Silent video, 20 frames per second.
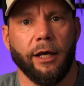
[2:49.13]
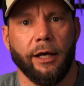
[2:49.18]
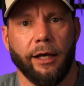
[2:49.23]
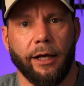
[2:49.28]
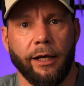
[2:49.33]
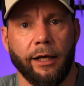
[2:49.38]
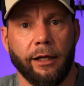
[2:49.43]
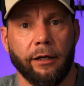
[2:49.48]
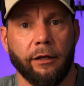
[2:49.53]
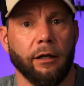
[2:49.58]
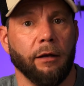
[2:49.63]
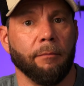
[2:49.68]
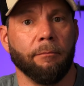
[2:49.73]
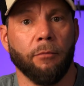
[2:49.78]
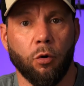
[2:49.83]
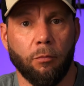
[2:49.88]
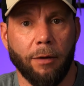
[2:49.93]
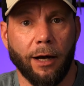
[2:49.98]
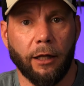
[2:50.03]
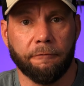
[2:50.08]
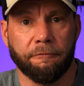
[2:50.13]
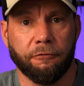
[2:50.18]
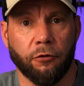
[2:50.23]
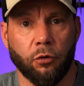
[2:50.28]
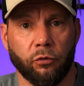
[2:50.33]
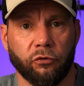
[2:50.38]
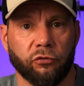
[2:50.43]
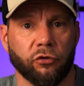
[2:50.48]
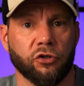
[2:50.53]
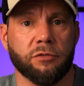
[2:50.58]
in mobile
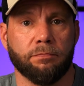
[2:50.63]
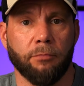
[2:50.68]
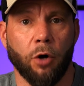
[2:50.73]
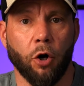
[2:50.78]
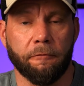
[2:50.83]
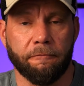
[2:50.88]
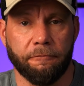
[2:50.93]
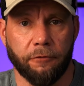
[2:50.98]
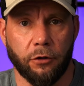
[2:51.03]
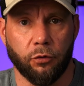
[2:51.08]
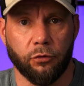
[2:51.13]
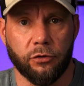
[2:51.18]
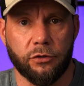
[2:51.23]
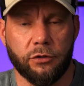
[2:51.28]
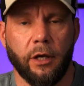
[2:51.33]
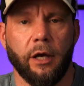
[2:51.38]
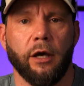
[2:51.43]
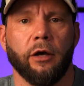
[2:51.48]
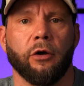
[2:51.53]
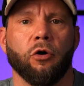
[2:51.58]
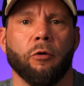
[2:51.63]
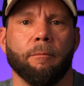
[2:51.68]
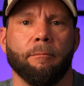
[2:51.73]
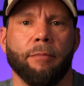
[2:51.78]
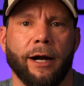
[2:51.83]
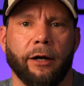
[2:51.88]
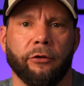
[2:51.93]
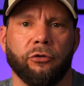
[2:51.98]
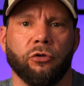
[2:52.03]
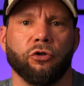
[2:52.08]
phones or smartphones
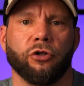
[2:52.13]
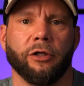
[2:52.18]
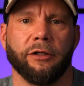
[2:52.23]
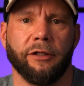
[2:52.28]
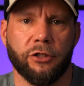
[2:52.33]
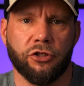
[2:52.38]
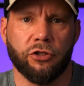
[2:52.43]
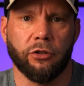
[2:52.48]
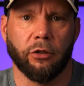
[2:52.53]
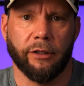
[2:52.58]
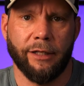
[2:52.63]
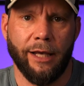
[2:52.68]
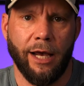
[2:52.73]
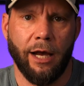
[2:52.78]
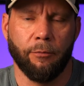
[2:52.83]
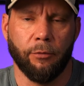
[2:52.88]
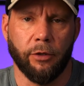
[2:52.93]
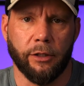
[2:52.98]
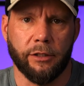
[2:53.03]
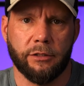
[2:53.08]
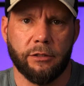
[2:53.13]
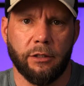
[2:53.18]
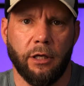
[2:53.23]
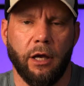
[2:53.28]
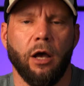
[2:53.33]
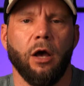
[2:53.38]
compared to traditional cameras.